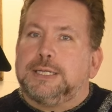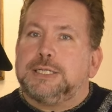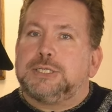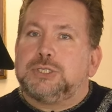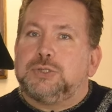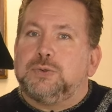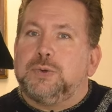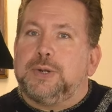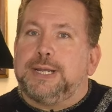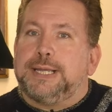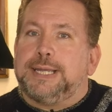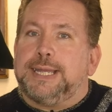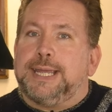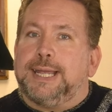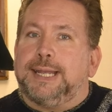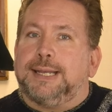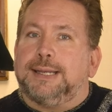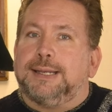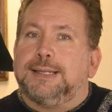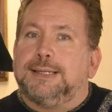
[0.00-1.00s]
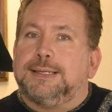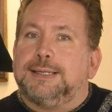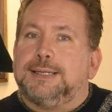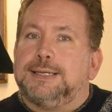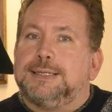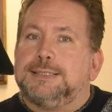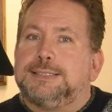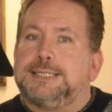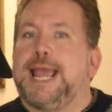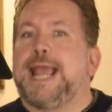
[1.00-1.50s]
Let's do it again
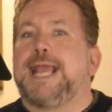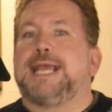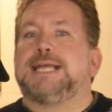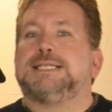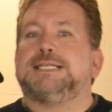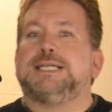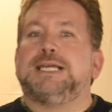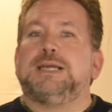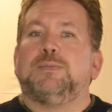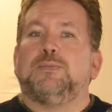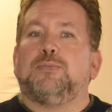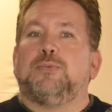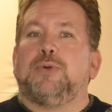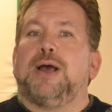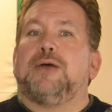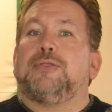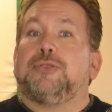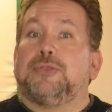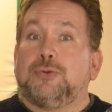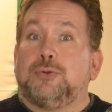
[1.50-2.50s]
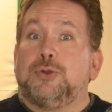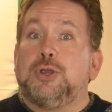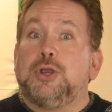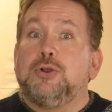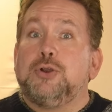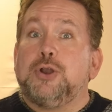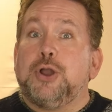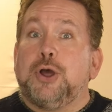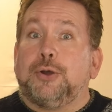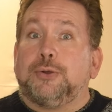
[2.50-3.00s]
take a deep breath through
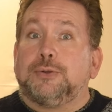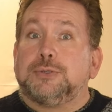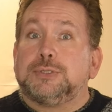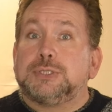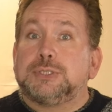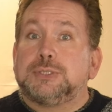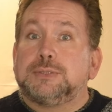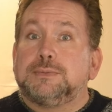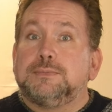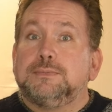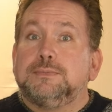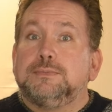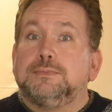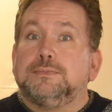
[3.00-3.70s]
your nose.